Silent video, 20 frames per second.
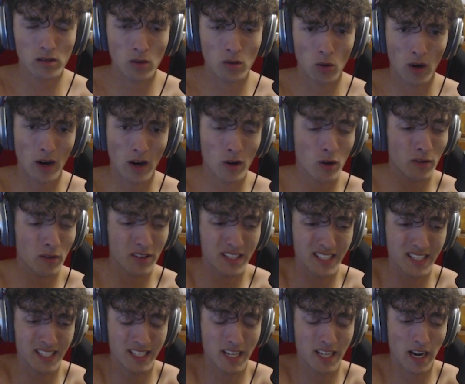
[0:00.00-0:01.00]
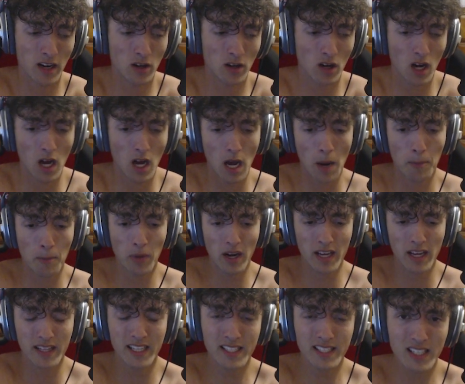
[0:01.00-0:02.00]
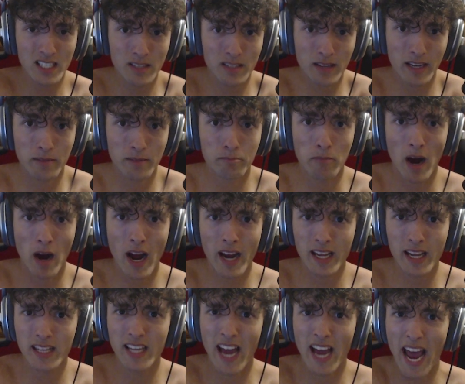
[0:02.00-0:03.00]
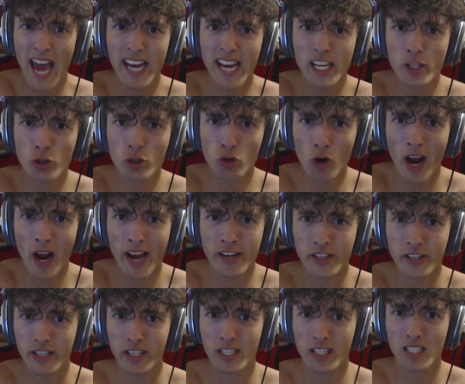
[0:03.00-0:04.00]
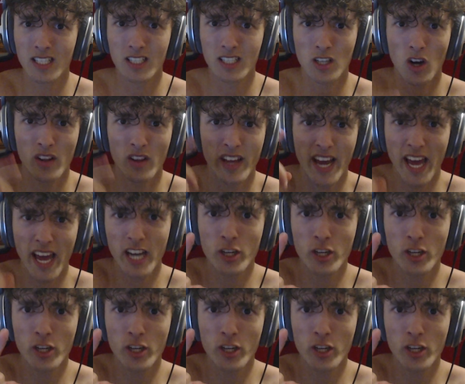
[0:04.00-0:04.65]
or I don't know if this is a title, but this is like my, the headed strategy. This is called the headed